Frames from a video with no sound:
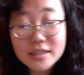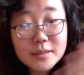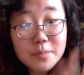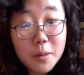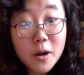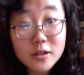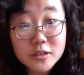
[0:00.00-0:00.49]
is
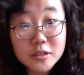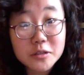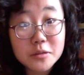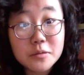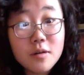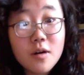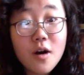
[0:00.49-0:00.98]
part
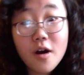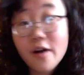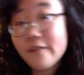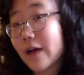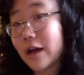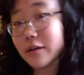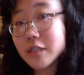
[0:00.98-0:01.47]
2 of
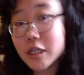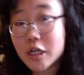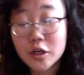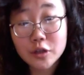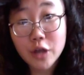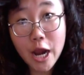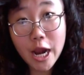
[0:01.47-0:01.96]
how to
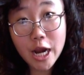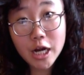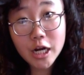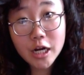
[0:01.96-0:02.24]
curl your hair.